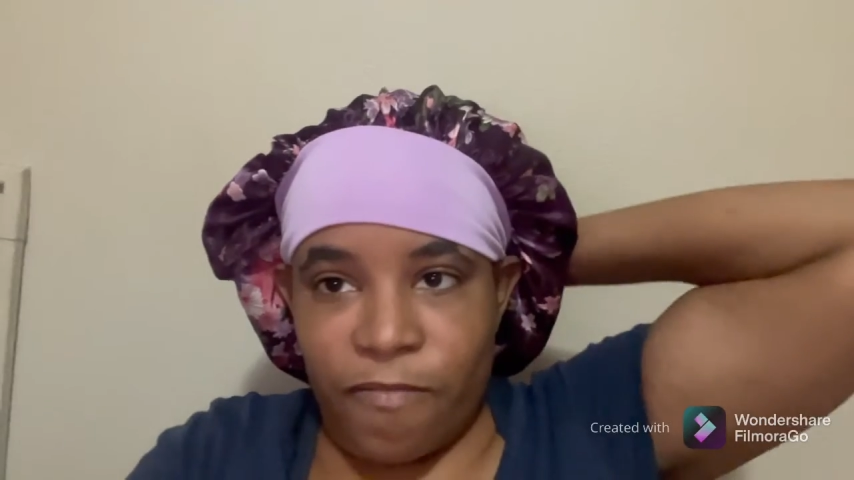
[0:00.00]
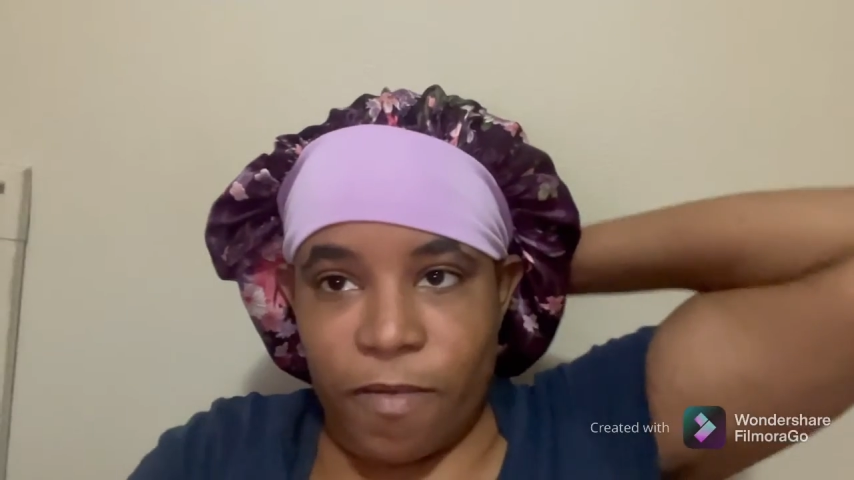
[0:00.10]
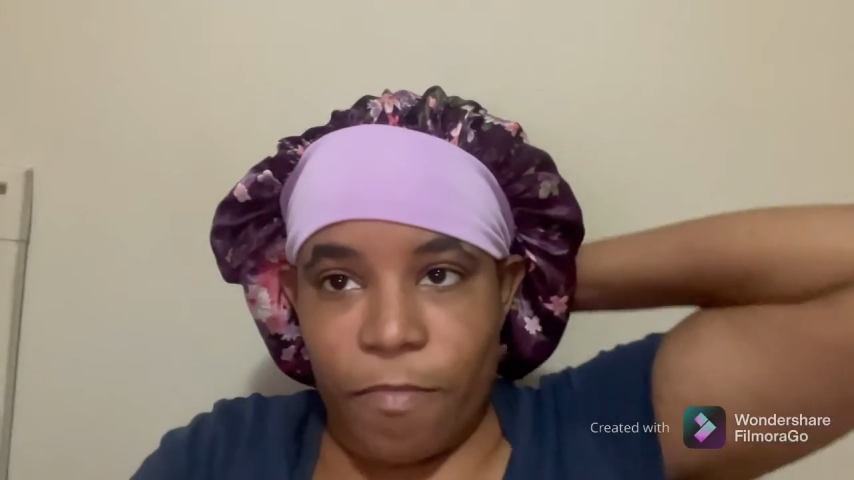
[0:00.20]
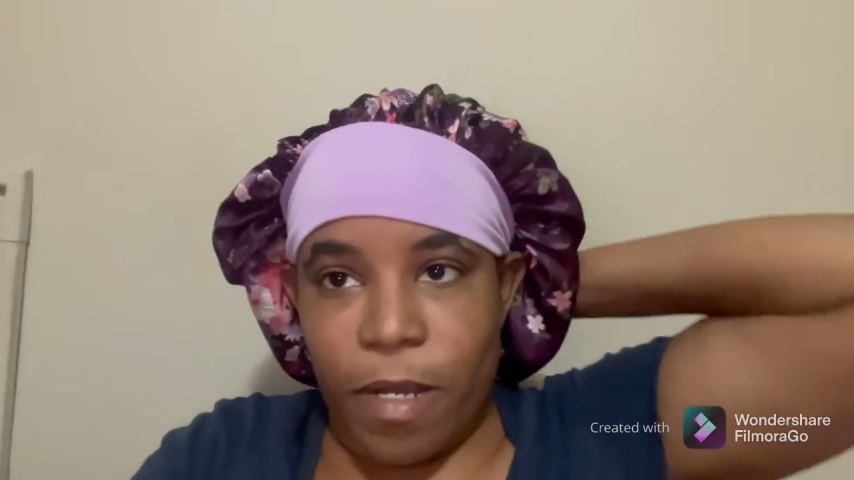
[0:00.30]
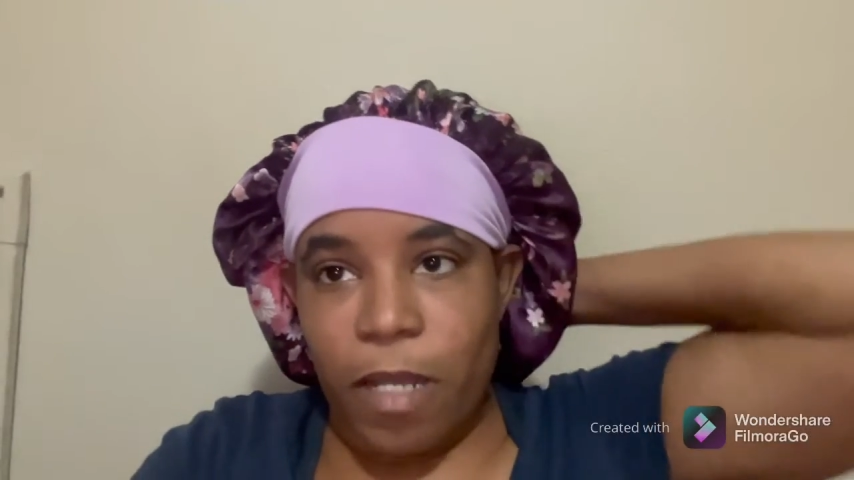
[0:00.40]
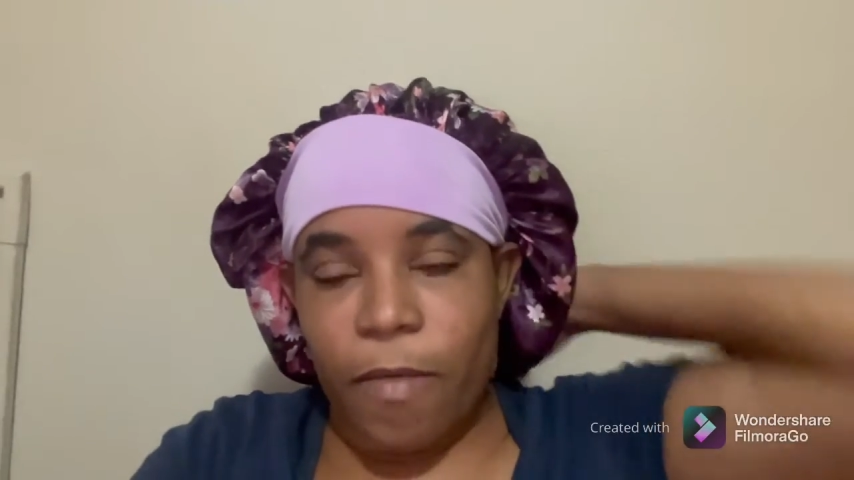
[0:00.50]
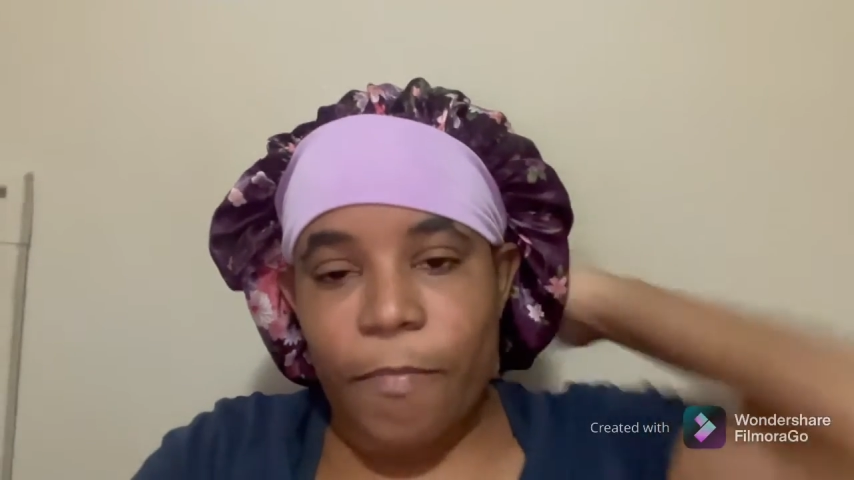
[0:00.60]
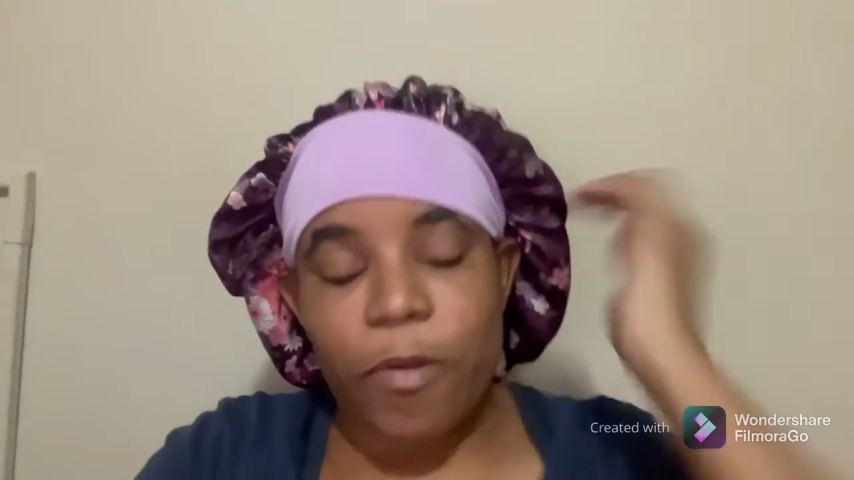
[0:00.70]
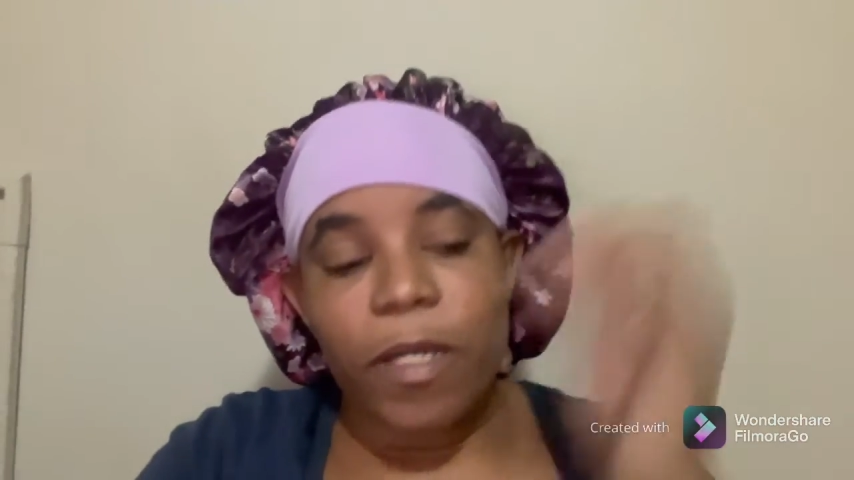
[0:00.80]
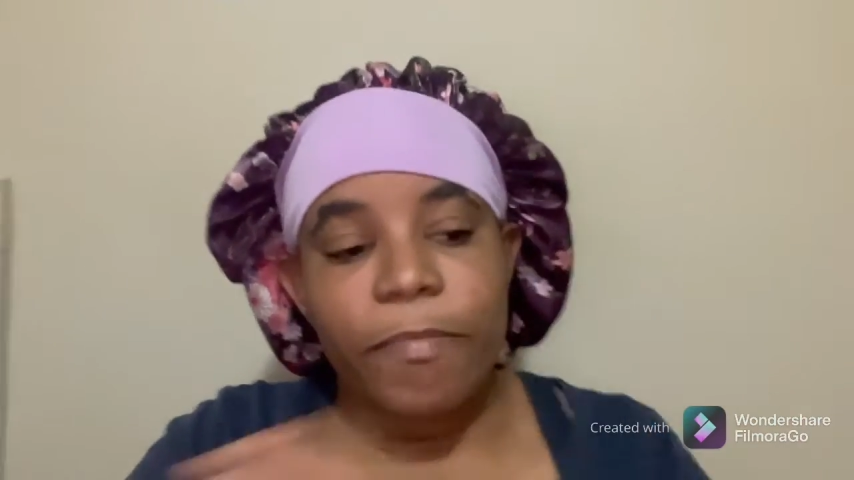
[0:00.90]
from my
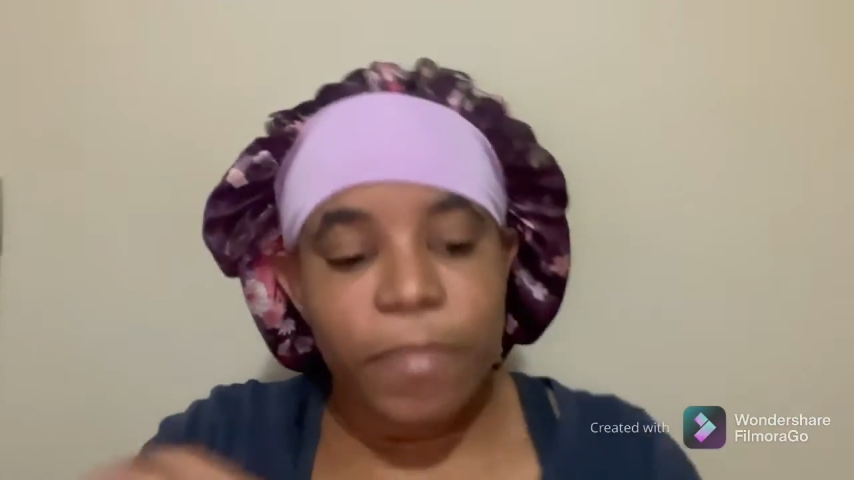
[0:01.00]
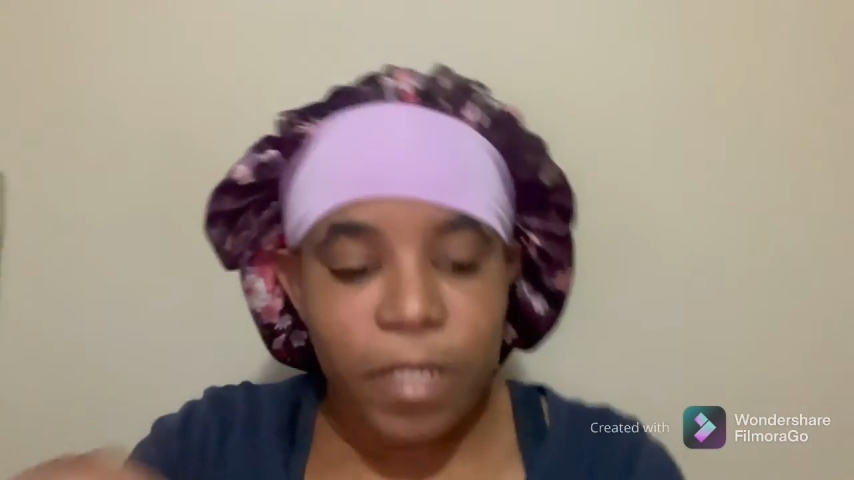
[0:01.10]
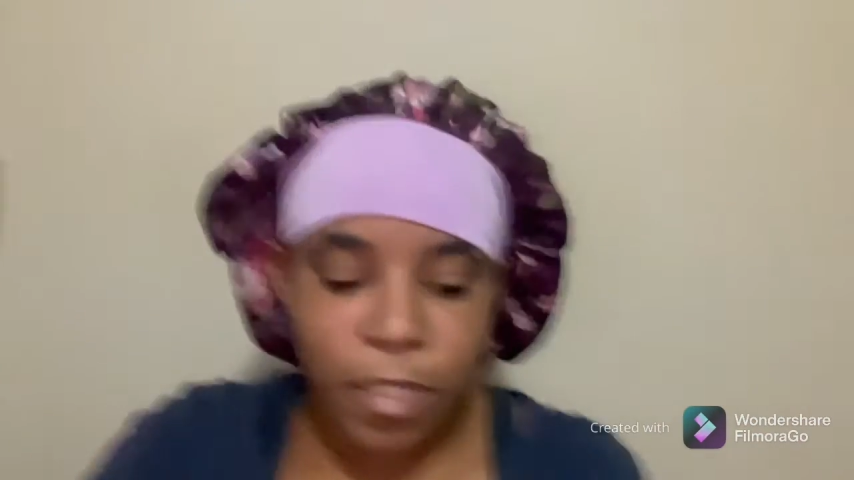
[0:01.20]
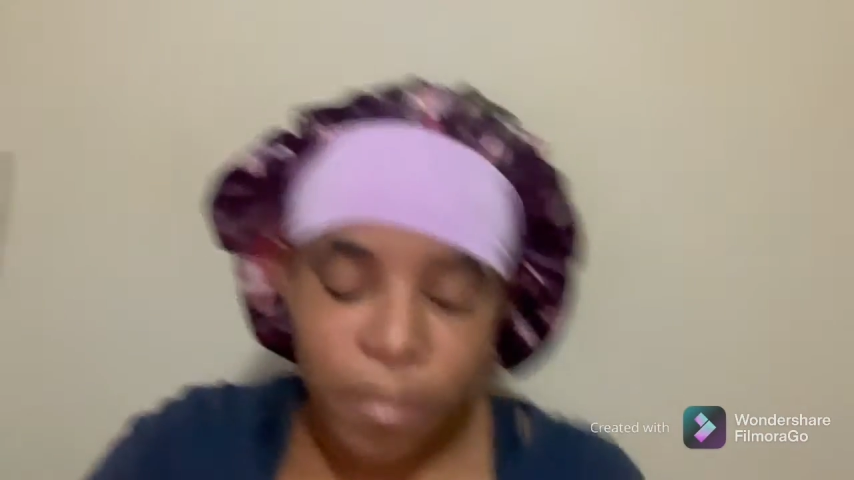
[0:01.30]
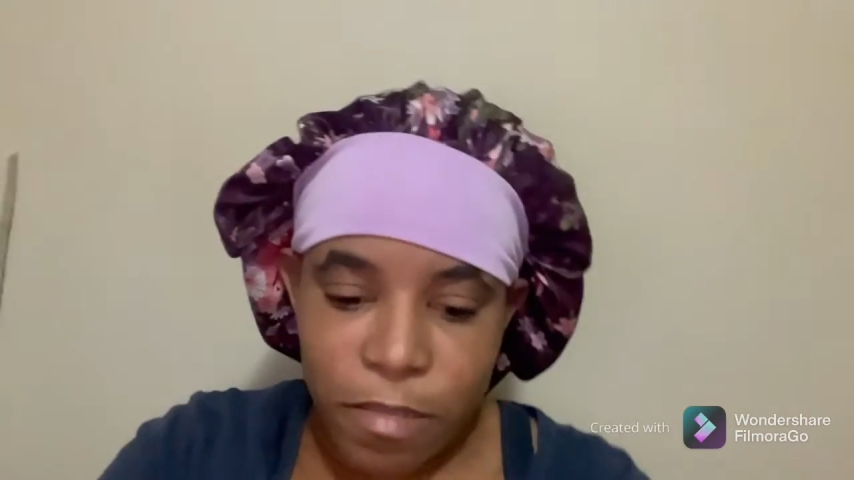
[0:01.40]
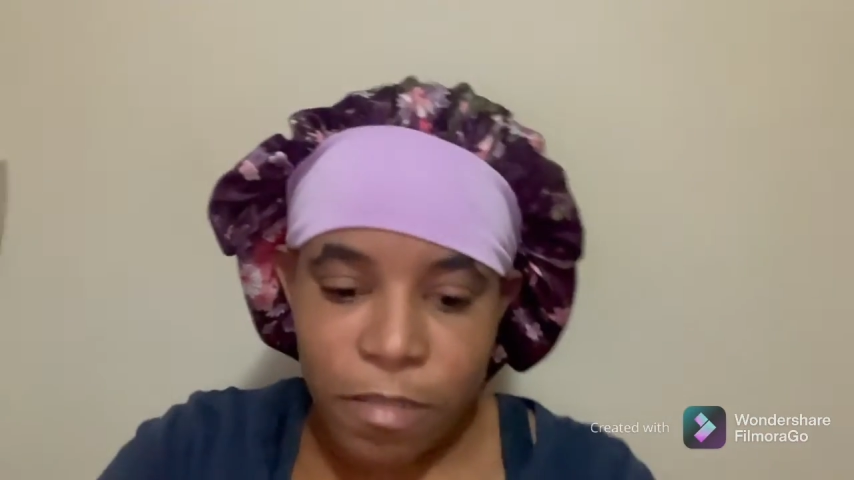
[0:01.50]
appointment.